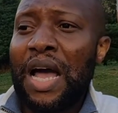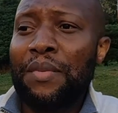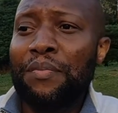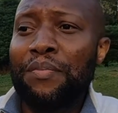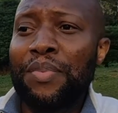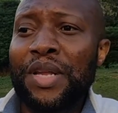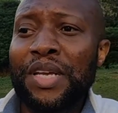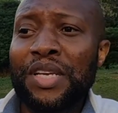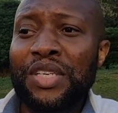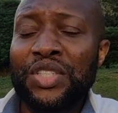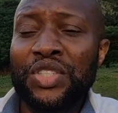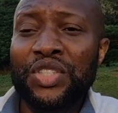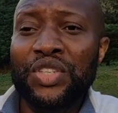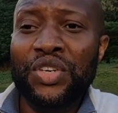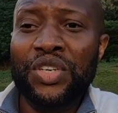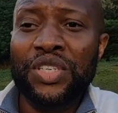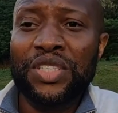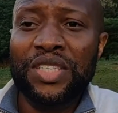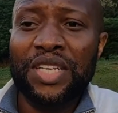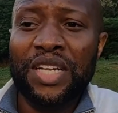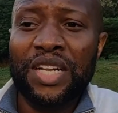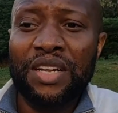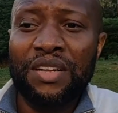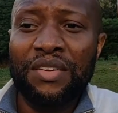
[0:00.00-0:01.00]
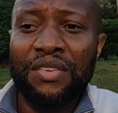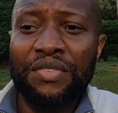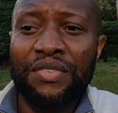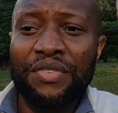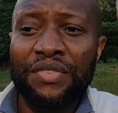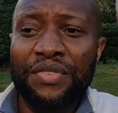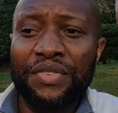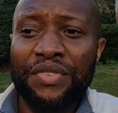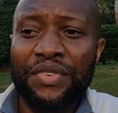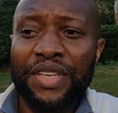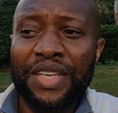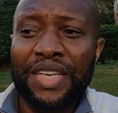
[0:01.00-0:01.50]
and placed
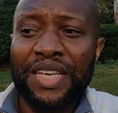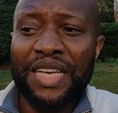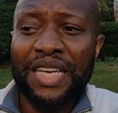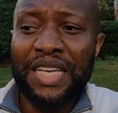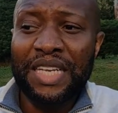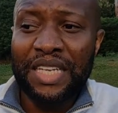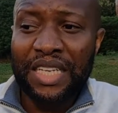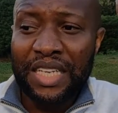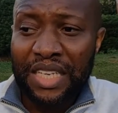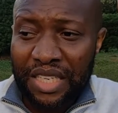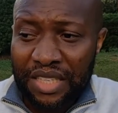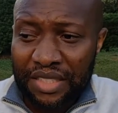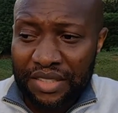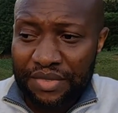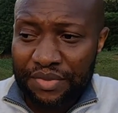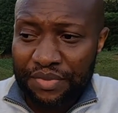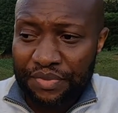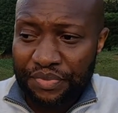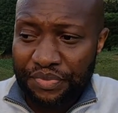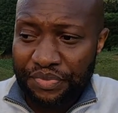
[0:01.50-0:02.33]
yourself in,